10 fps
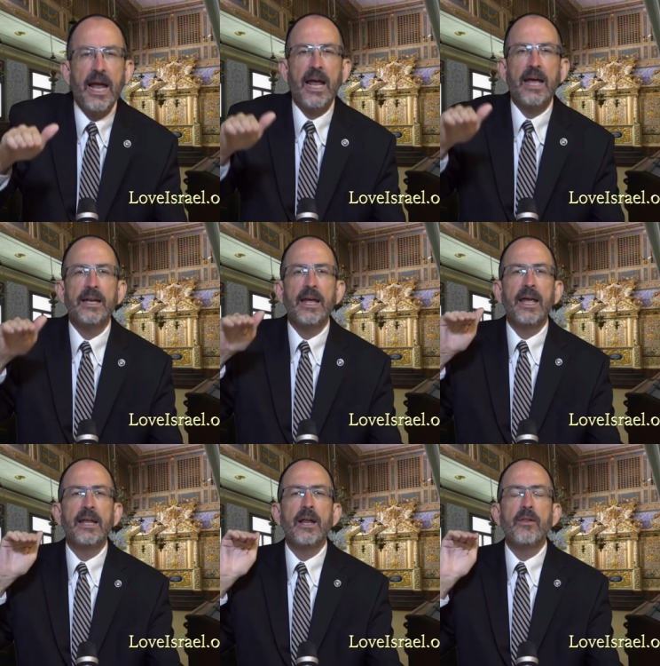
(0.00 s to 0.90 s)
And,
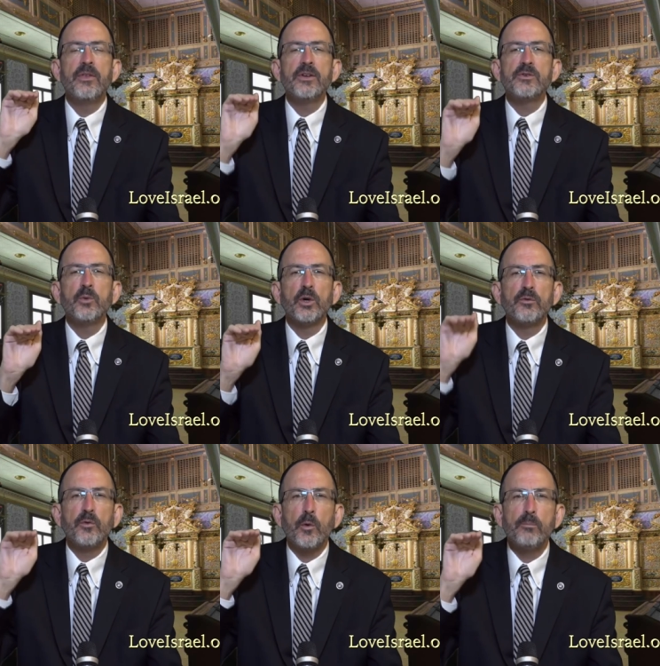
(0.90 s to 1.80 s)
and this word
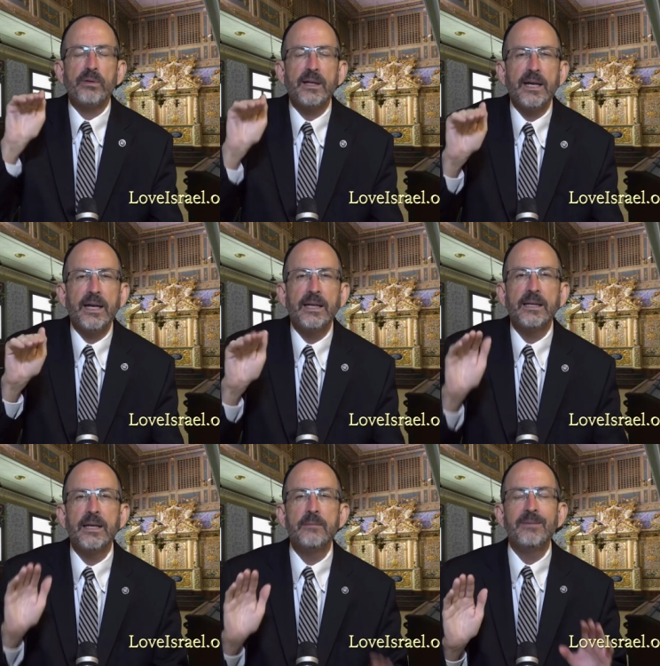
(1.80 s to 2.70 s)
for
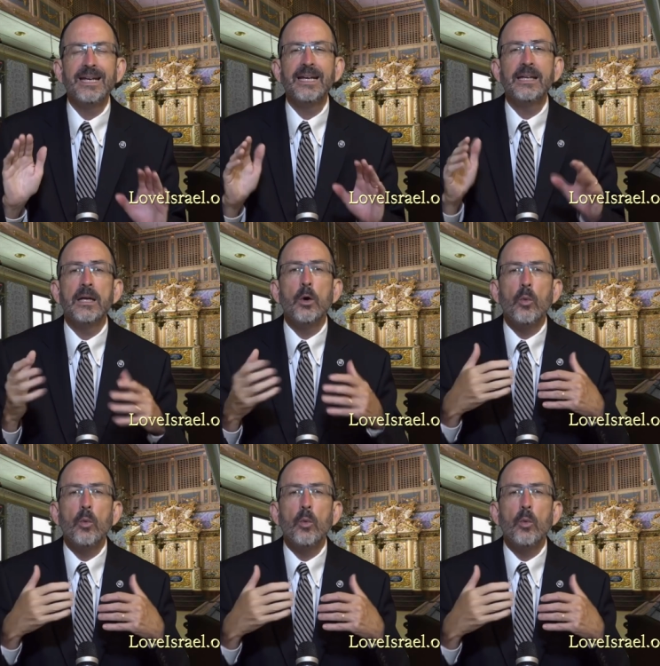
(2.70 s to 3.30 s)
plain can mean